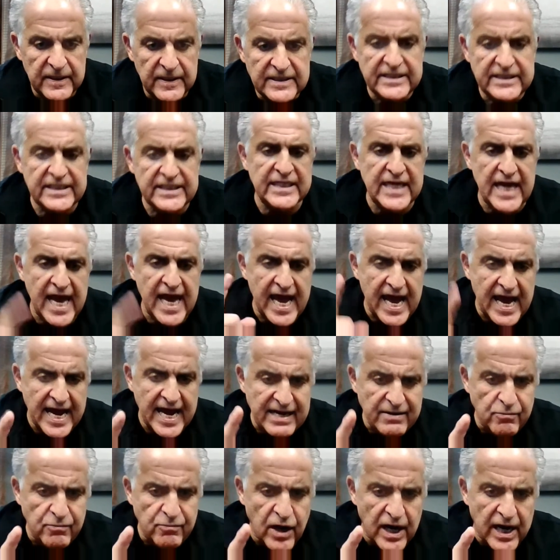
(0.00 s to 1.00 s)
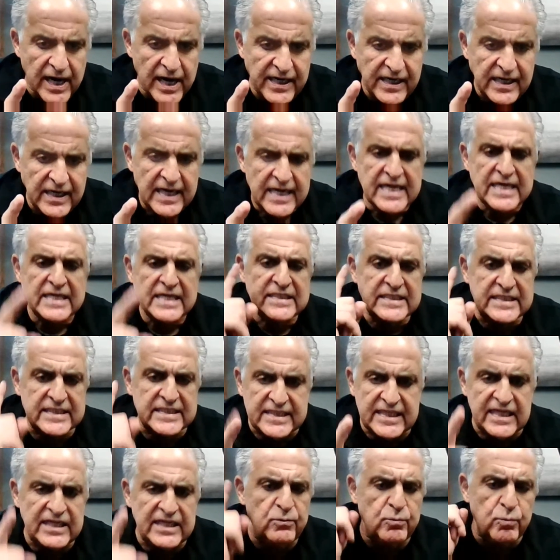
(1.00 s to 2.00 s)
Did anyone
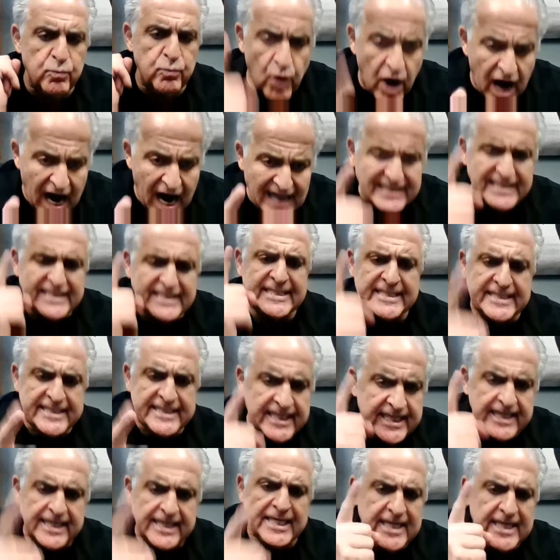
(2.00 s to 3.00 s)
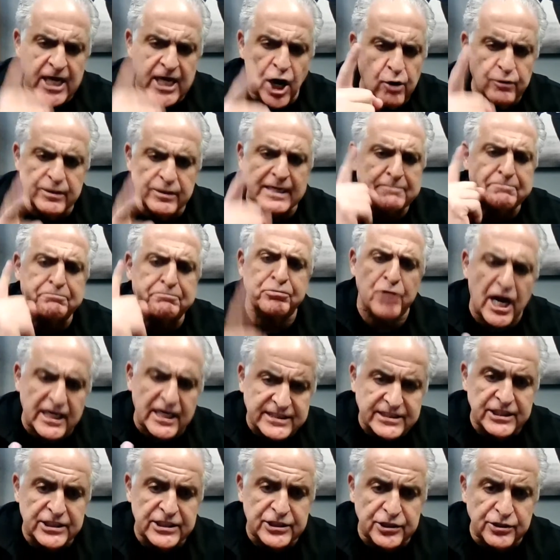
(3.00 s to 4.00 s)
see one CEO get
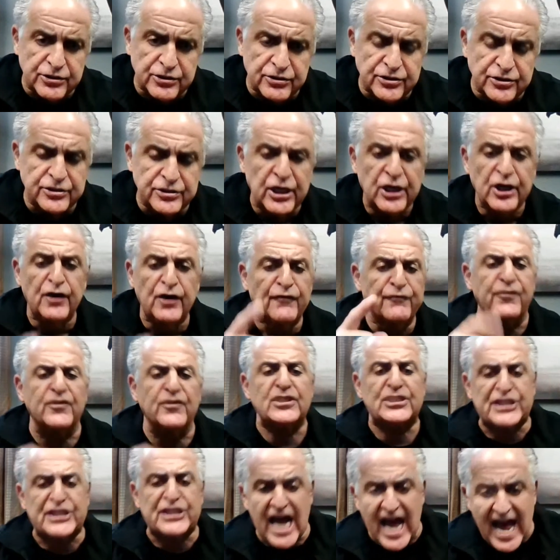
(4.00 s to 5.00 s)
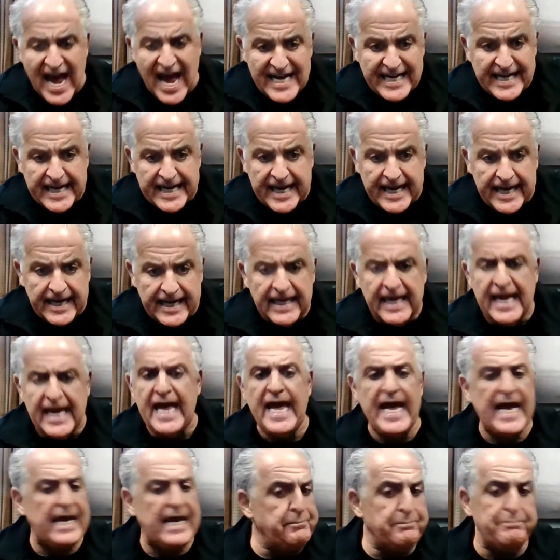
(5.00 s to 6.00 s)
prosecuted for tanking
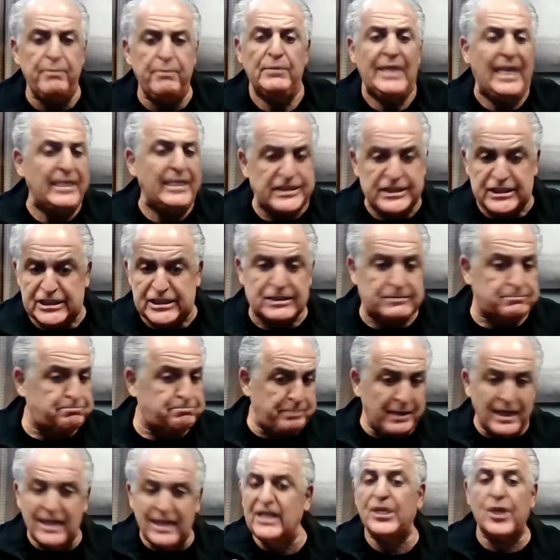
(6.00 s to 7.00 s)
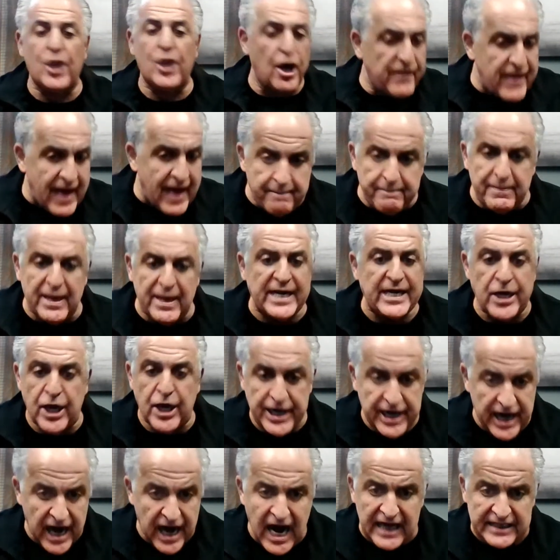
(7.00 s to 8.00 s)
and spilling all that money
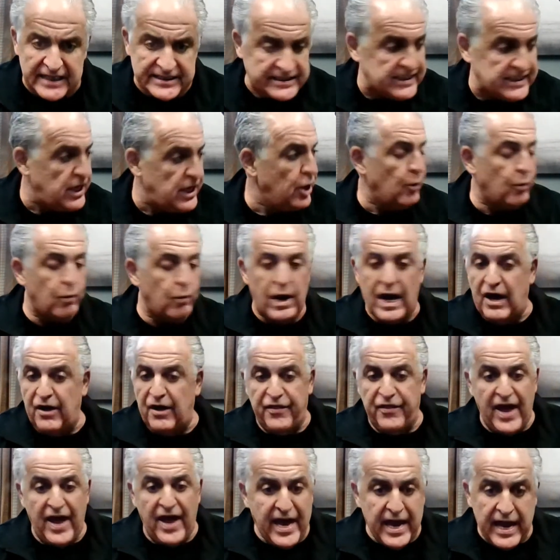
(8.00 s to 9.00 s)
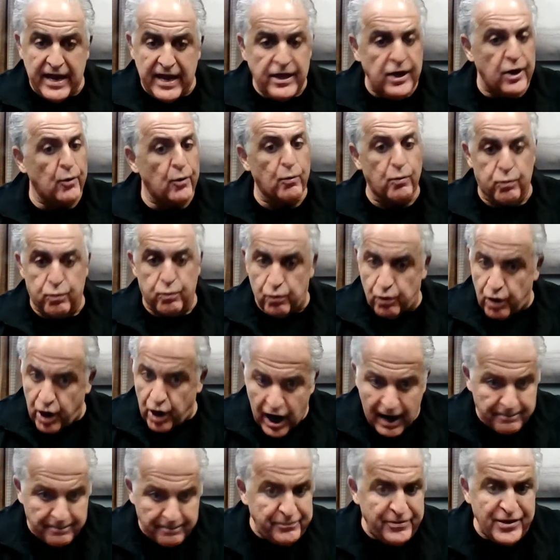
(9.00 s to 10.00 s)
onto us while they
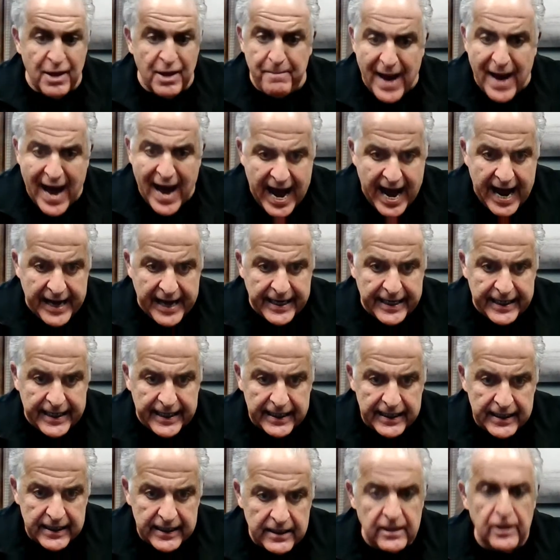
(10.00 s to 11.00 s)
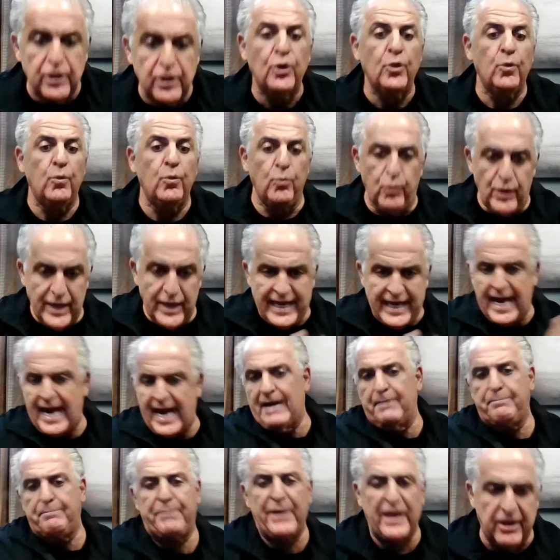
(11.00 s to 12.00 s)
robbed the bank? We had
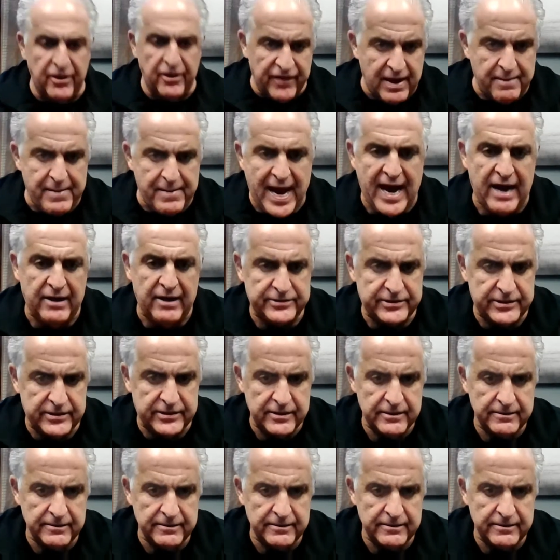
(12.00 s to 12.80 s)
to bail them out.